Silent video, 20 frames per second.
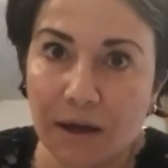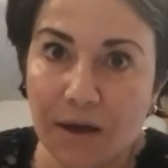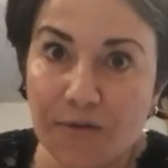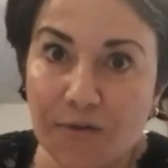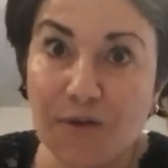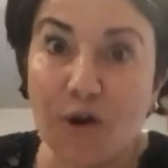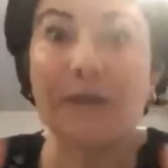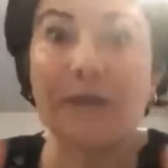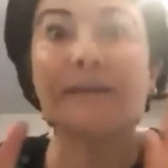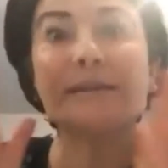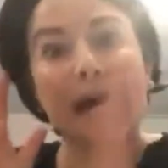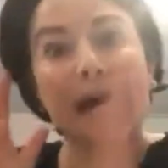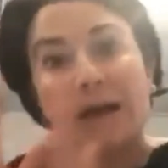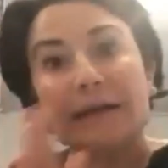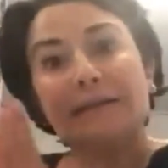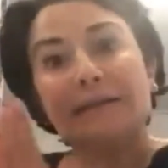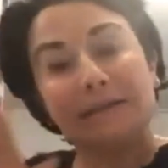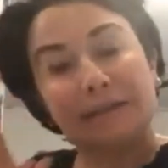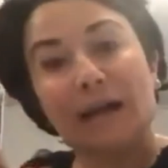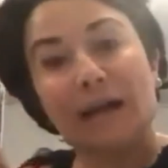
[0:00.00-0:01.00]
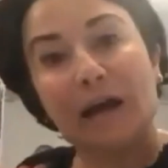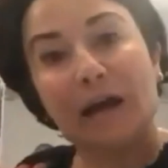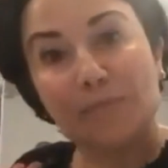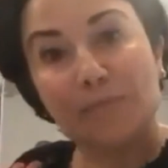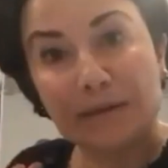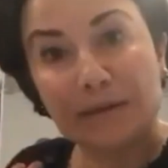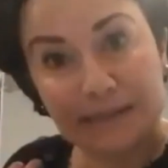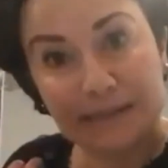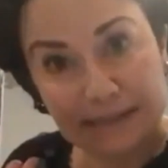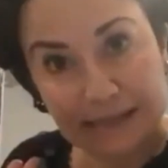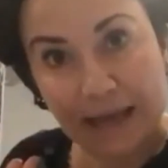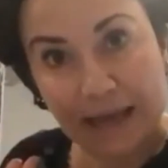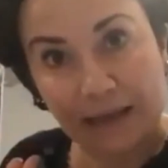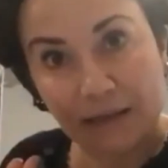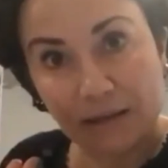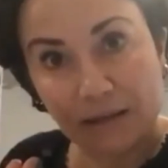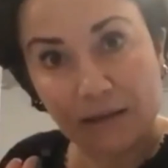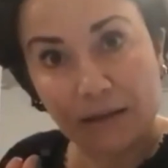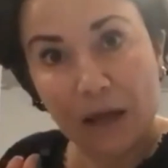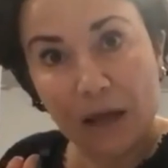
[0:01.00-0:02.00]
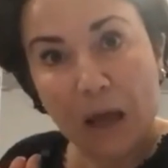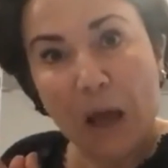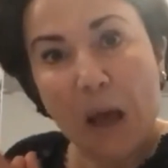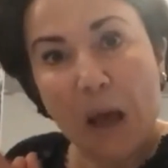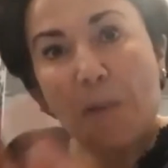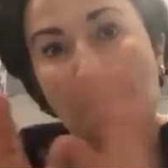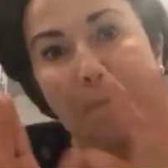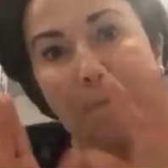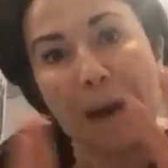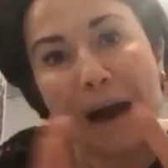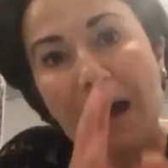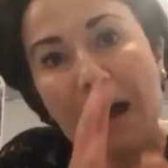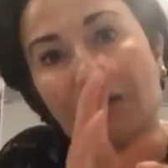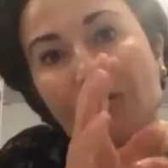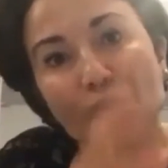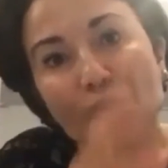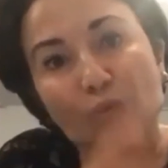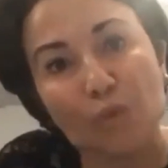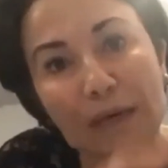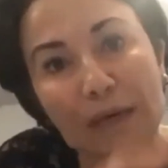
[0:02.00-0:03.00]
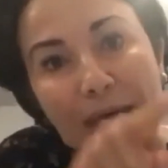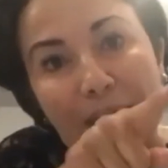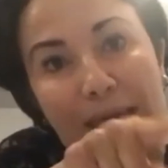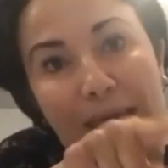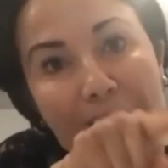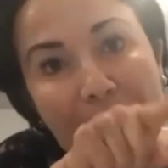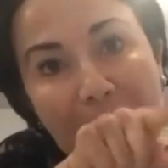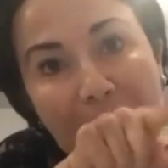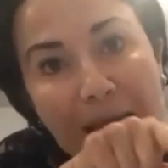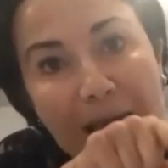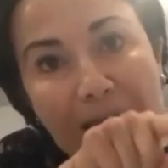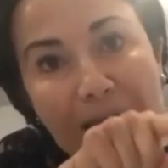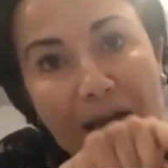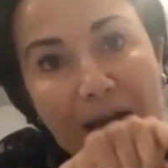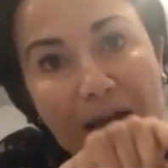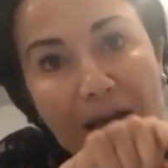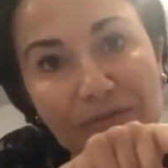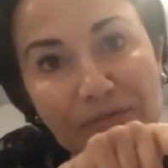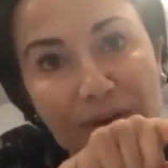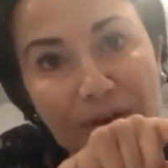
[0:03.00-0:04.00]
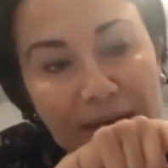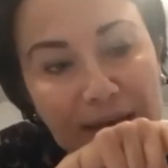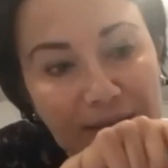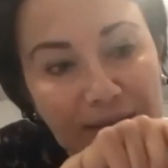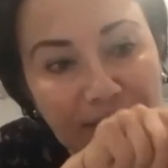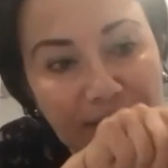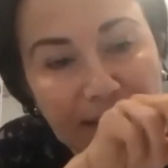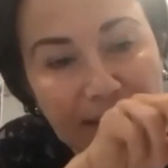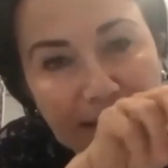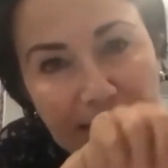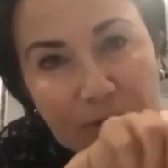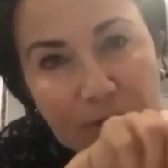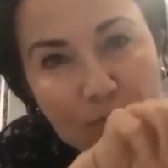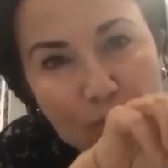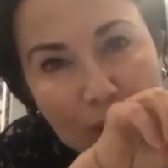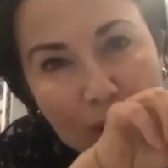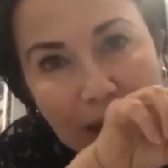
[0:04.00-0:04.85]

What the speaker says: for 99%, but we have this